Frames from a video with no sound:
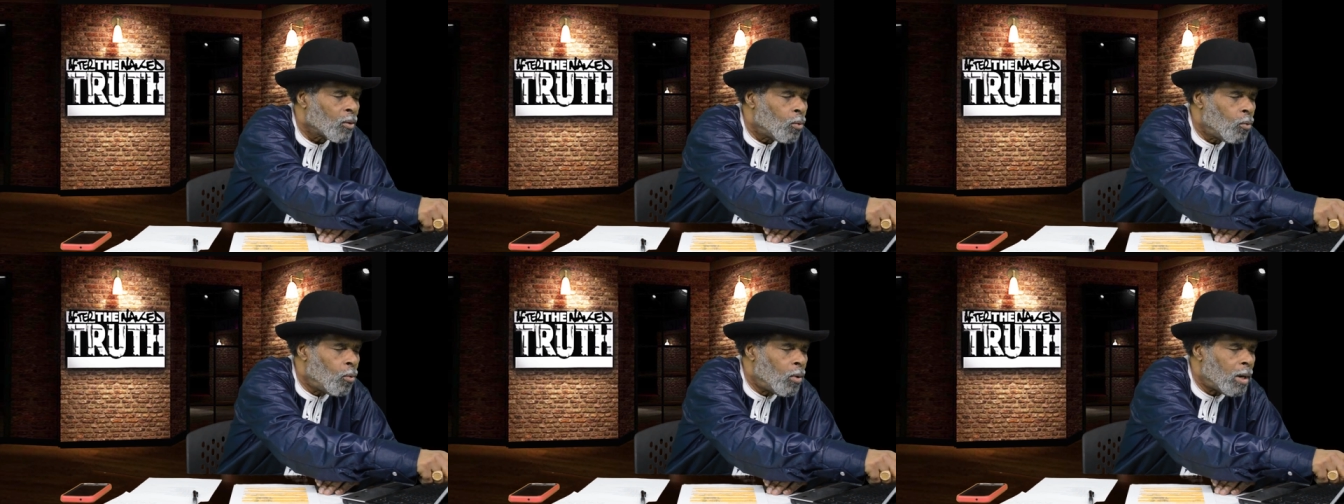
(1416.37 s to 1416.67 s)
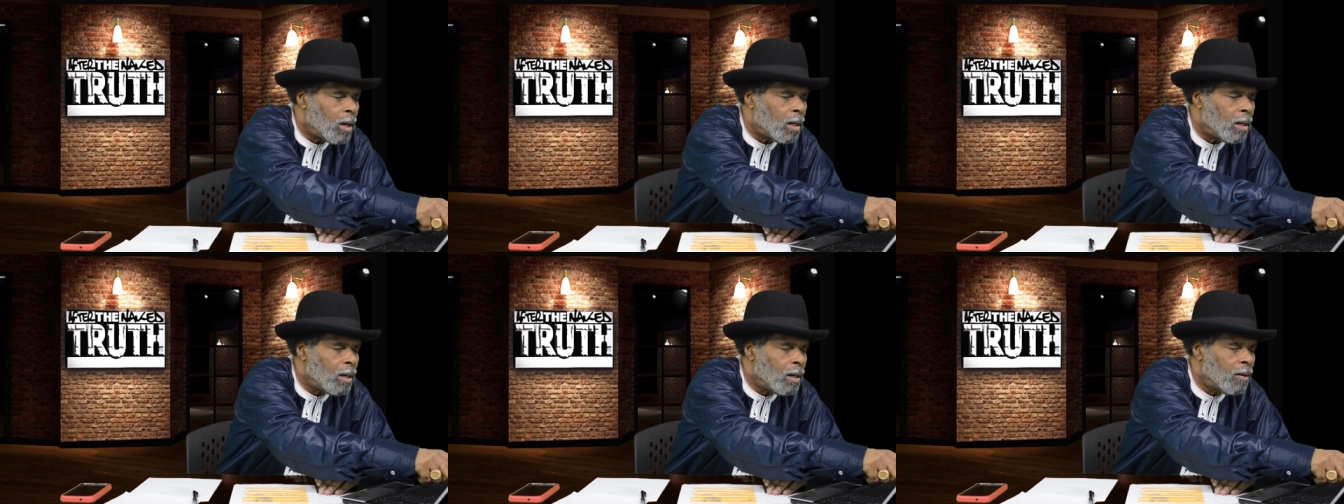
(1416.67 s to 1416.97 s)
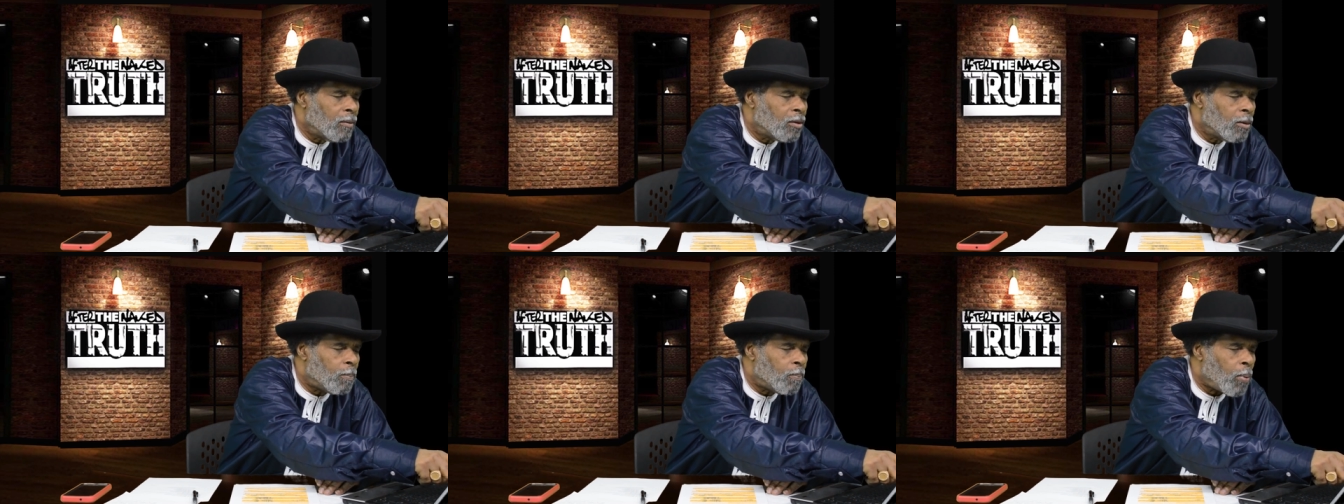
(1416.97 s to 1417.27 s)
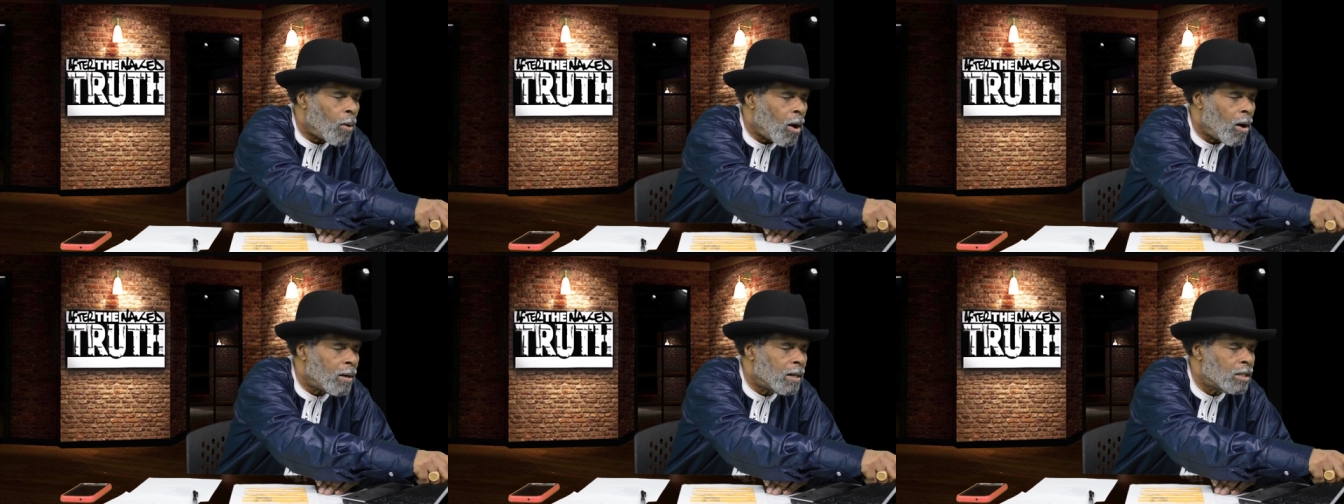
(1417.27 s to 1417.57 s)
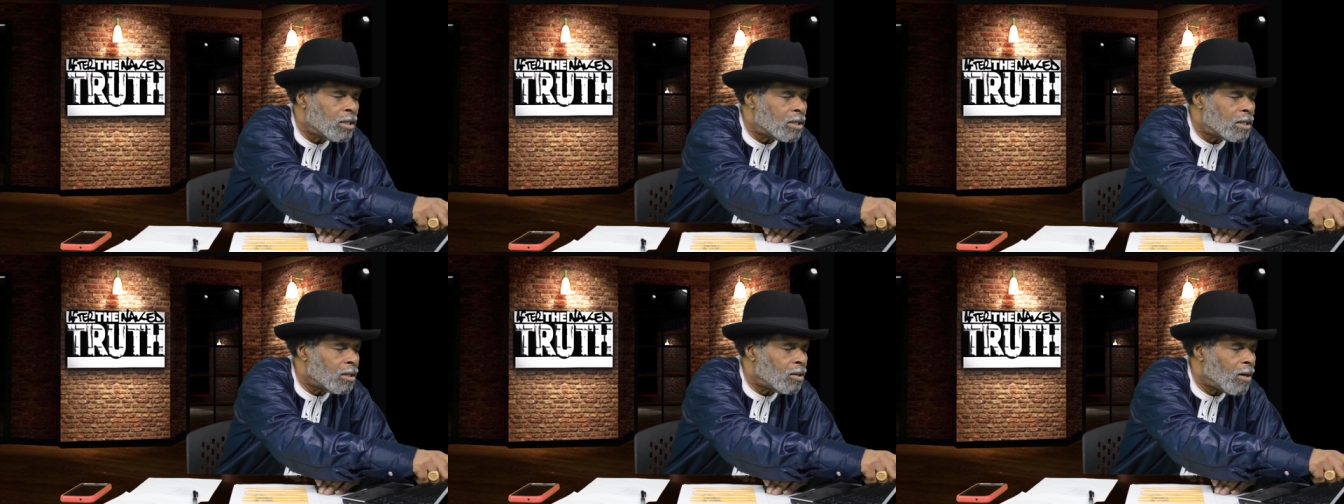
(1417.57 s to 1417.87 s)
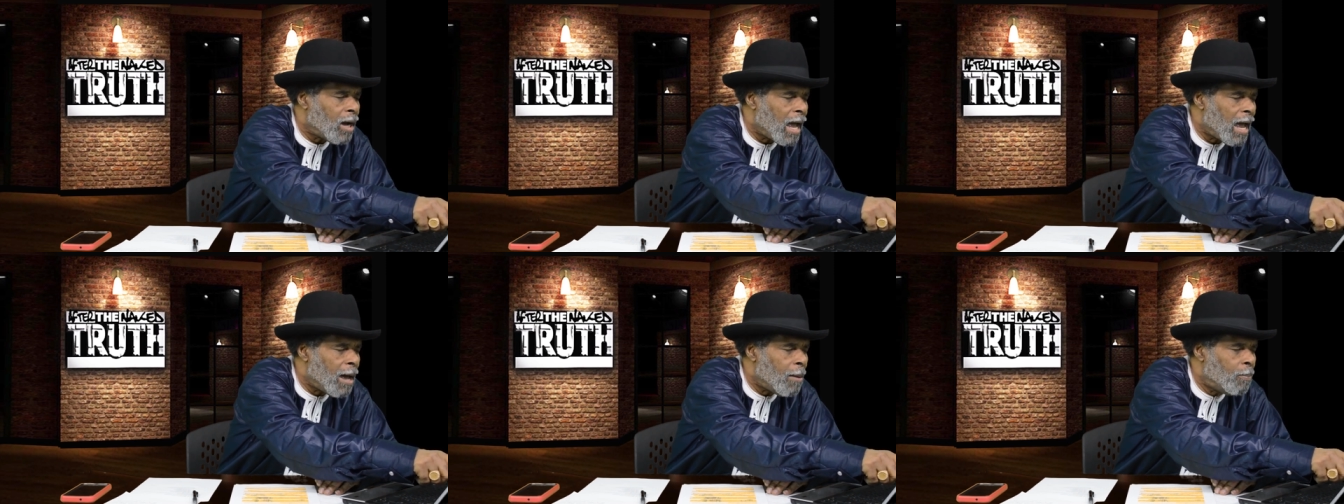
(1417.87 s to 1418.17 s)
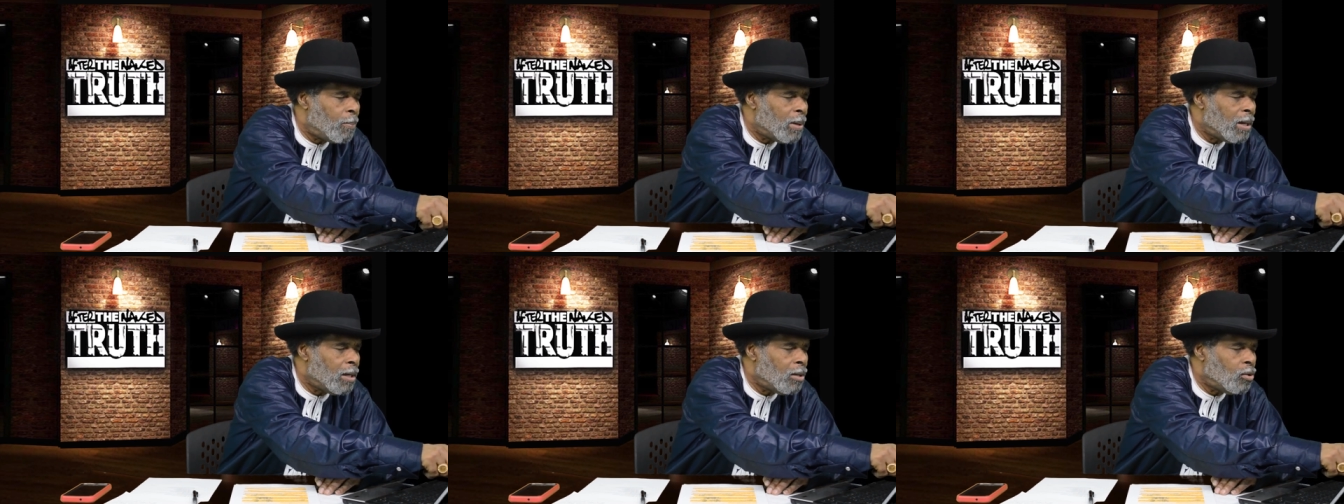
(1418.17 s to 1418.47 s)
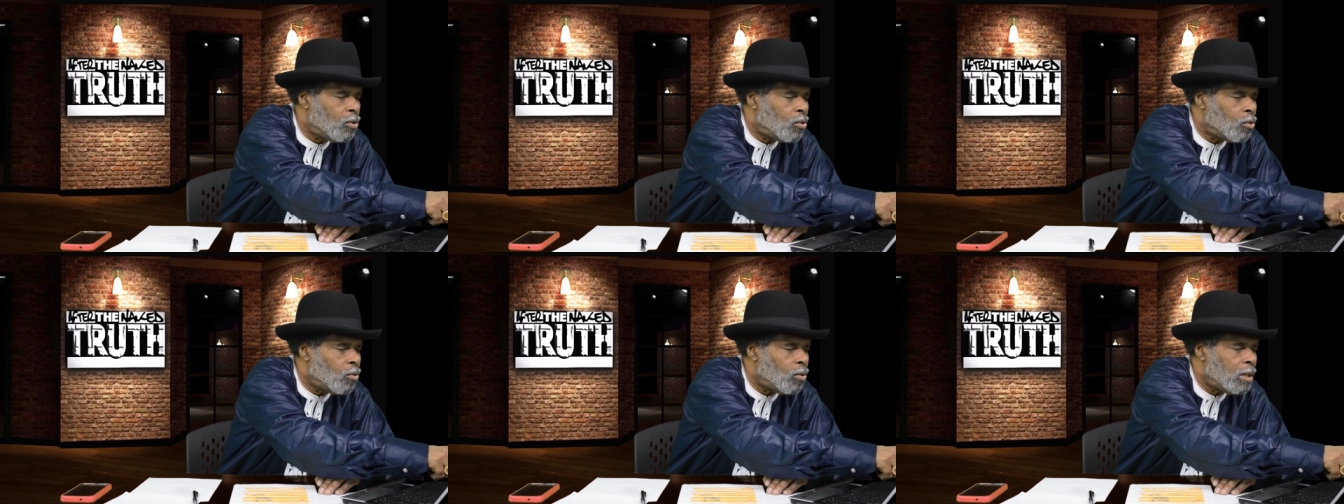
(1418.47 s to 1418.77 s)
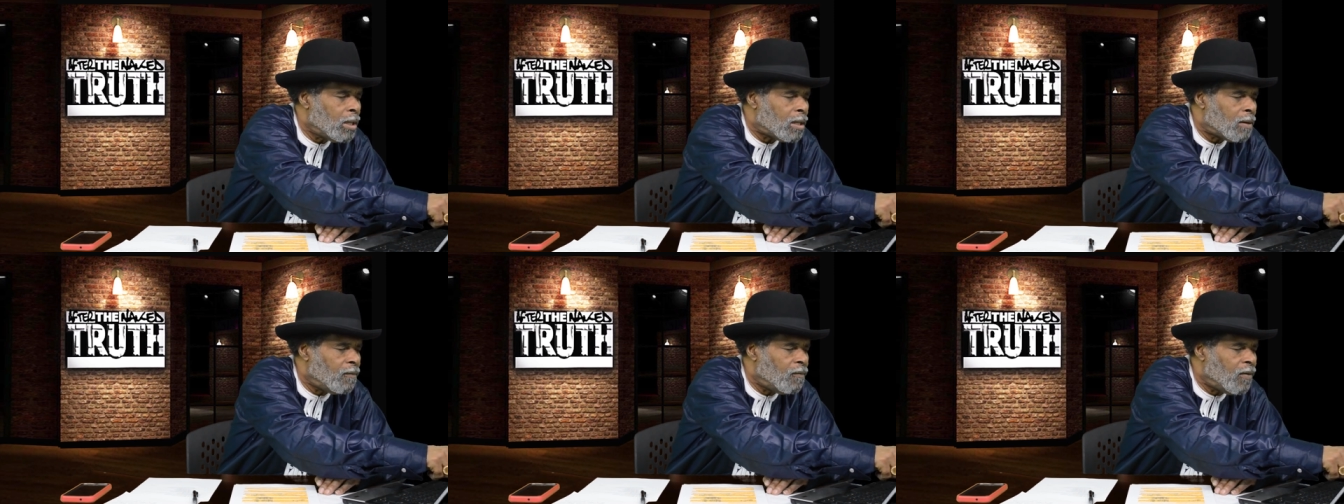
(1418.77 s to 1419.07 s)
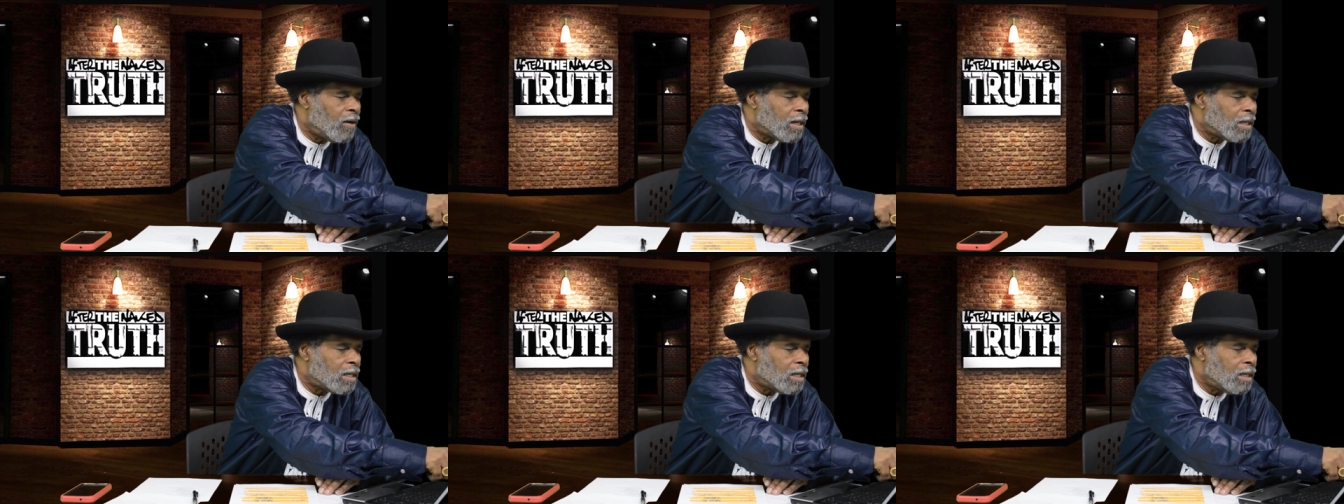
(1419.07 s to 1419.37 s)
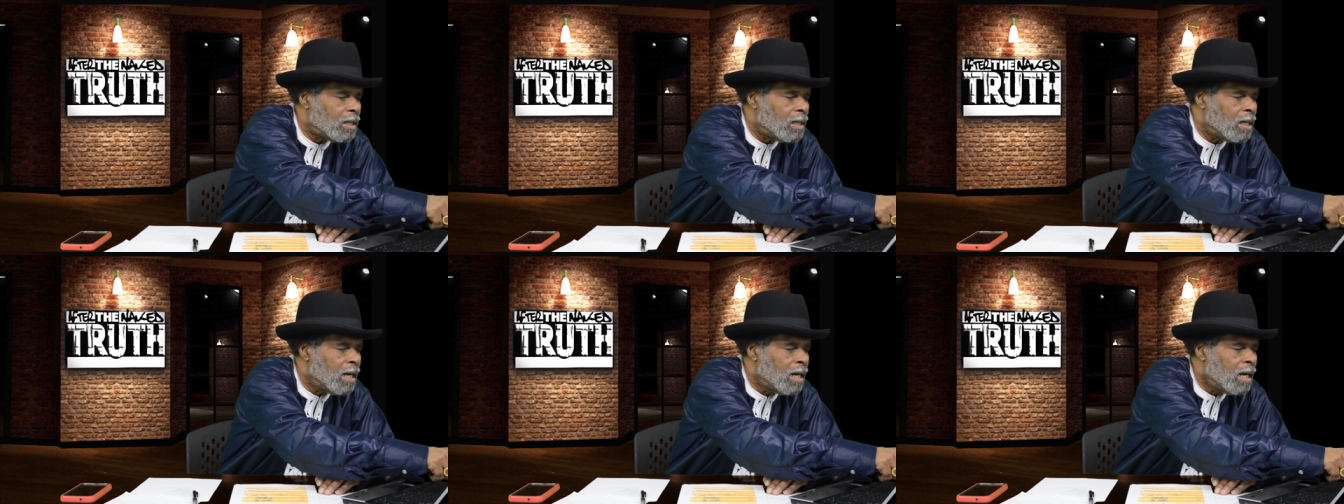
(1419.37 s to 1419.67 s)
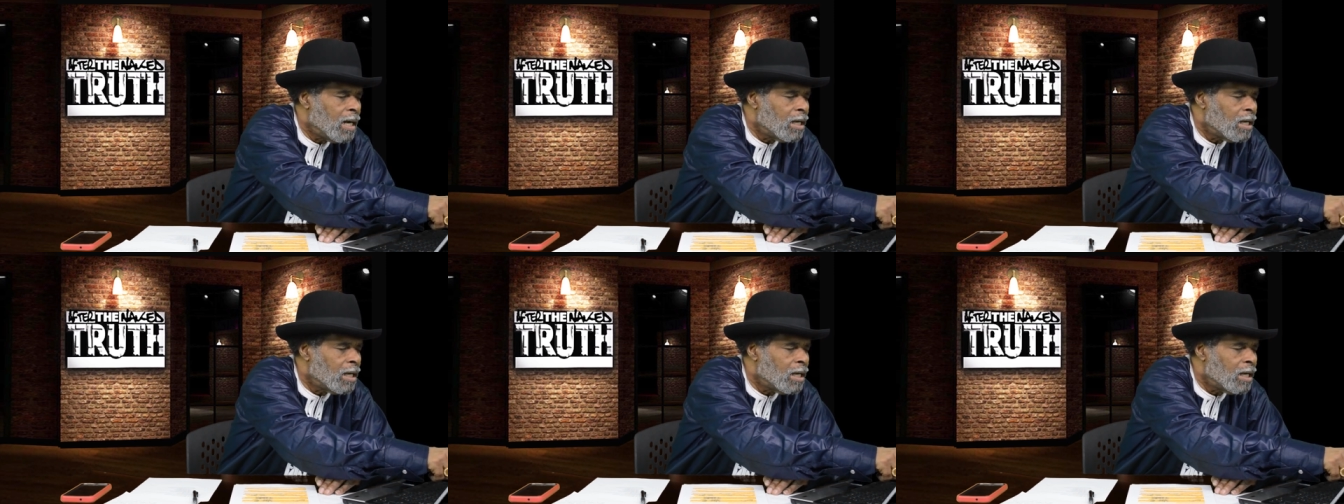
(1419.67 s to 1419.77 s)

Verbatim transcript: whereof the party shall have been duly convicted,